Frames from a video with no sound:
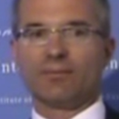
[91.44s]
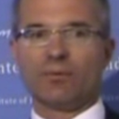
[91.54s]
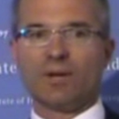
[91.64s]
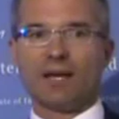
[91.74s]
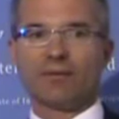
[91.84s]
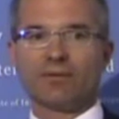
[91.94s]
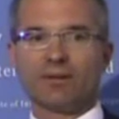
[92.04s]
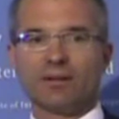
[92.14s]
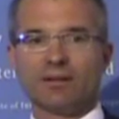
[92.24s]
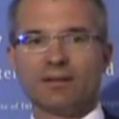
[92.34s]
we have
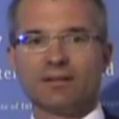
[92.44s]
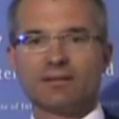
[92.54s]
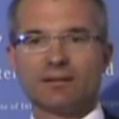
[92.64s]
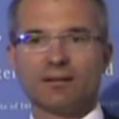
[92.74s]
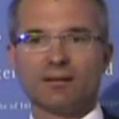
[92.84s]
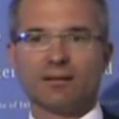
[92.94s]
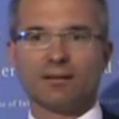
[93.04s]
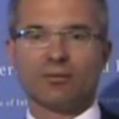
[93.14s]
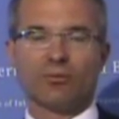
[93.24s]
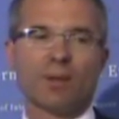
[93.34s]
these
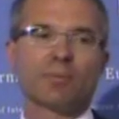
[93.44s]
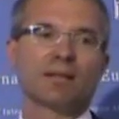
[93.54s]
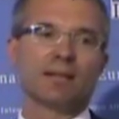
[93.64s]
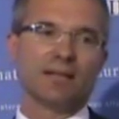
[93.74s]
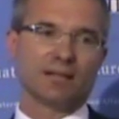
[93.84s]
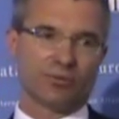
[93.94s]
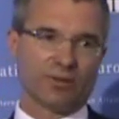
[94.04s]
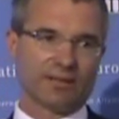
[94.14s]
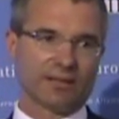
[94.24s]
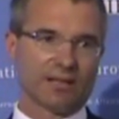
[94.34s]
rapidly
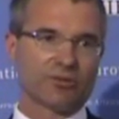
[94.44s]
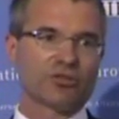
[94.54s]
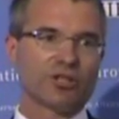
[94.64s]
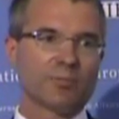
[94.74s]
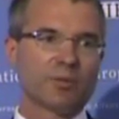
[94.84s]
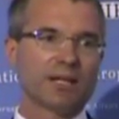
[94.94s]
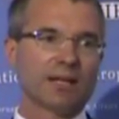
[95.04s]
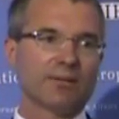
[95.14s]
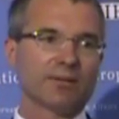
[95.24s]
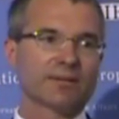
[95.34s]
increasing debt to G D P
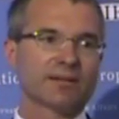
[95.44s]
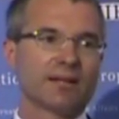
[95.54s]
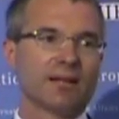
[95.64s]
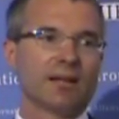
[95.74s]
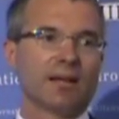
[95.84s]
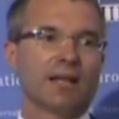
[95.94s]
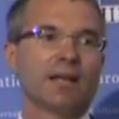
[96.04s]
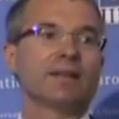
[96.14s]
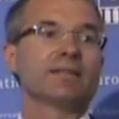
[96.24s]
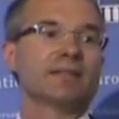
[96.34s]
levels, and
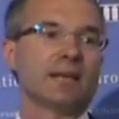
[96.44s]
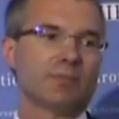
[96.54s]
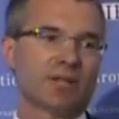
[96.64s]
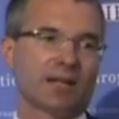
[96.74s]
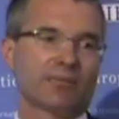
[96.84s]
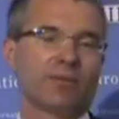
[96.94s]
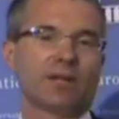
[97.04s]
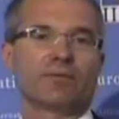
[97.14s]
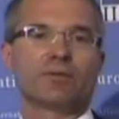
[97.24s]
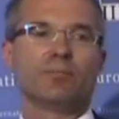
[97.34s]
at the same time we
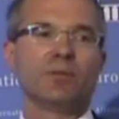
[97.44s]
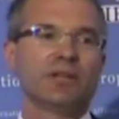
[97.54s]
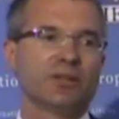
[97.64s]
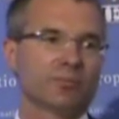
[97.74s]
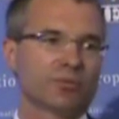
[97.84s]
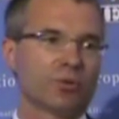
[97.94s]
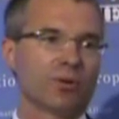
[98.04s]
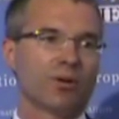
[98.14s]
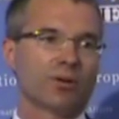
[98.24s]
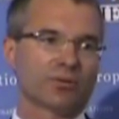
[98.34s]
have the medium to
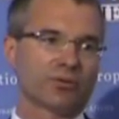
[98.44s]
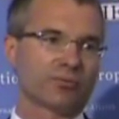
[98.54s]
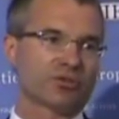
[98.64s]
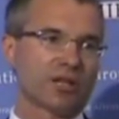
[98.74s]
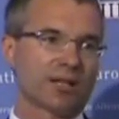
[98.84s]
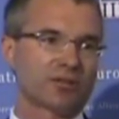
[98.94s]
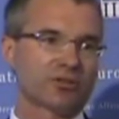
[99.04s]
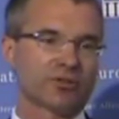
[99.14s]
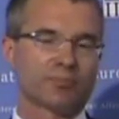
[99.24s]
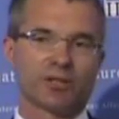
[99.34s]
long term
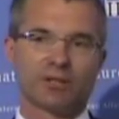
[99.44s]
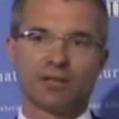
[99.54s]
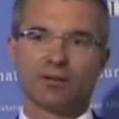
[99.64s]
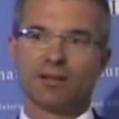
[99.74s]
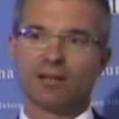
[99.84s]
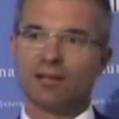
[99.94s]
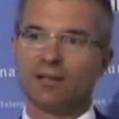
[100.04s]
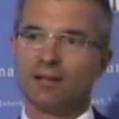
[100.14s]
challenges, particularly